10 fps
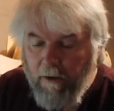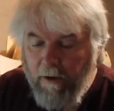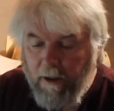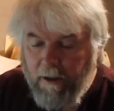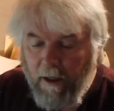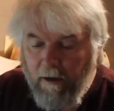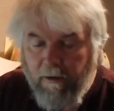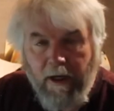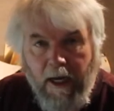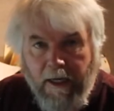
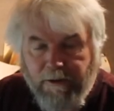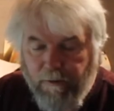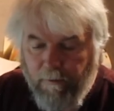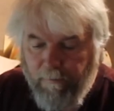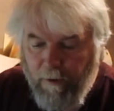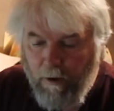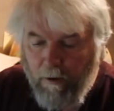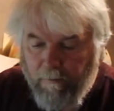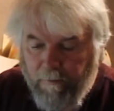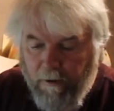entire natural
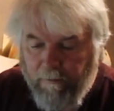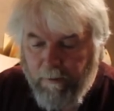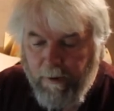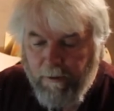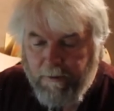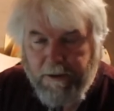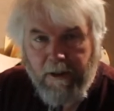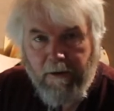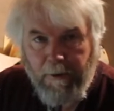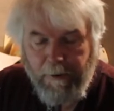flow of the minerals
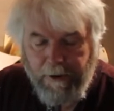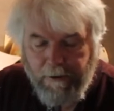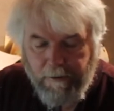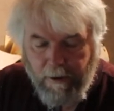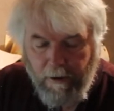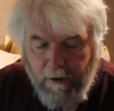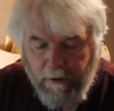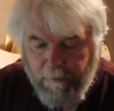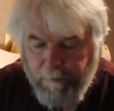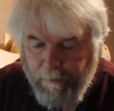that are already in your
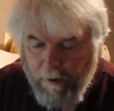garden.